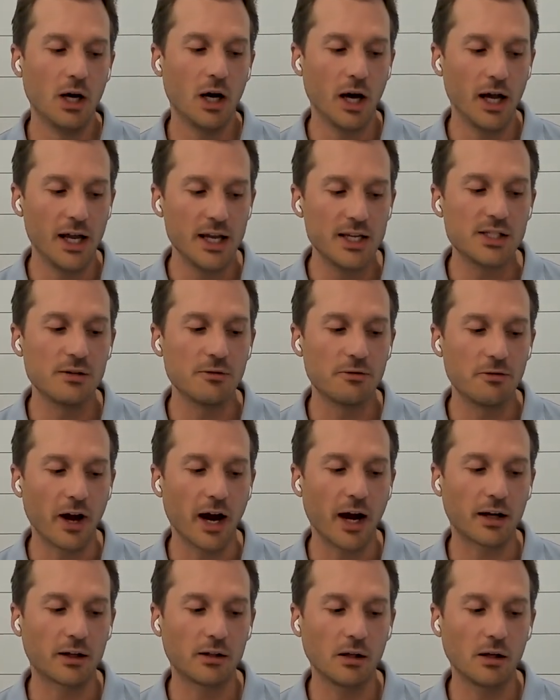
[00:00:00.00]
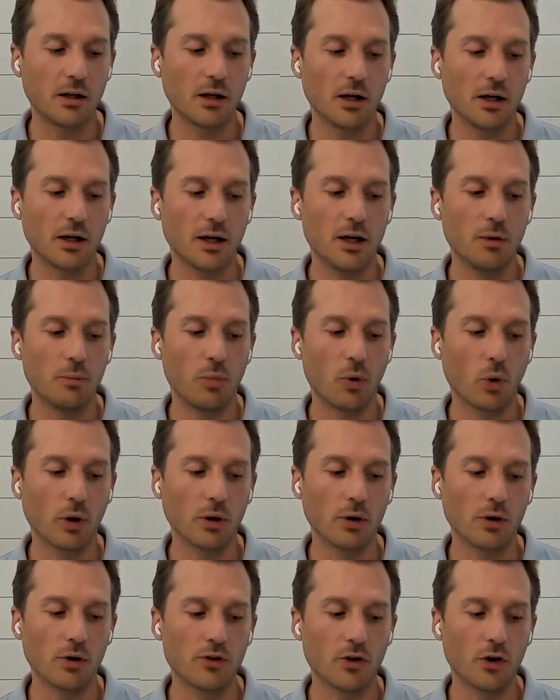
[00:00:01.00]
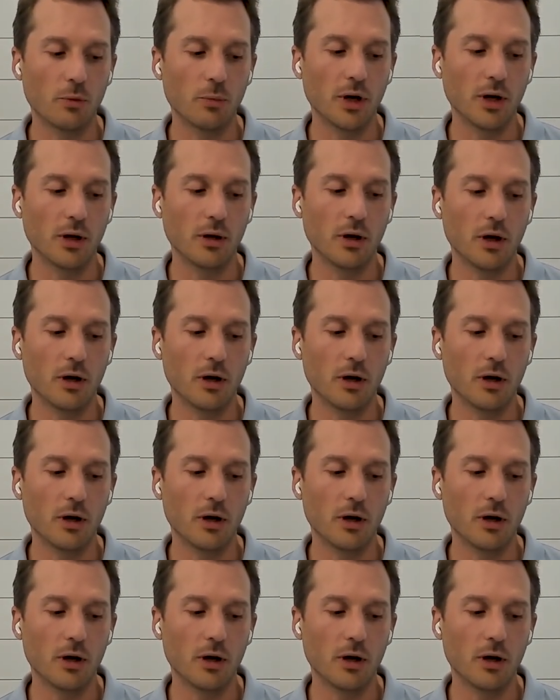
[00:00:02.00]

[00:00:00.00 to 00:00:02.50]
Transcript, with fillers: uh, is in fact uh, an important determinant